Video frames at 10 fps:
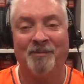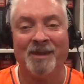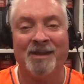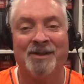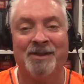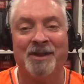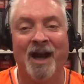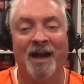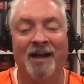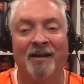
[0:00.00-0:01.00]
She's an
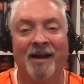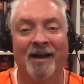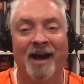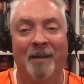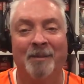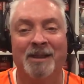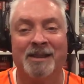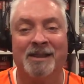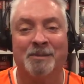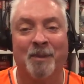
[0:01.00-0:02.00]
honorary Omni
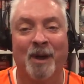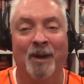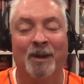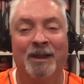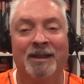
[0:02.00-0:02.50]
Bro.